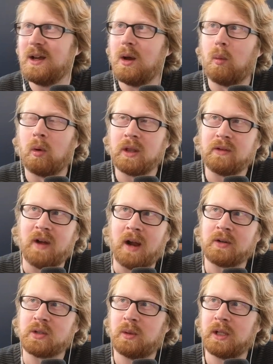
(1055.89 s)
One of the
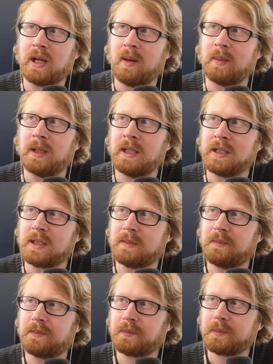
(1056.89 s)
founders, one of the companies,
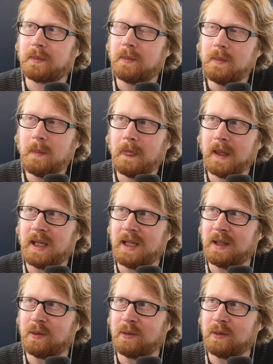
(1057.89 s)
he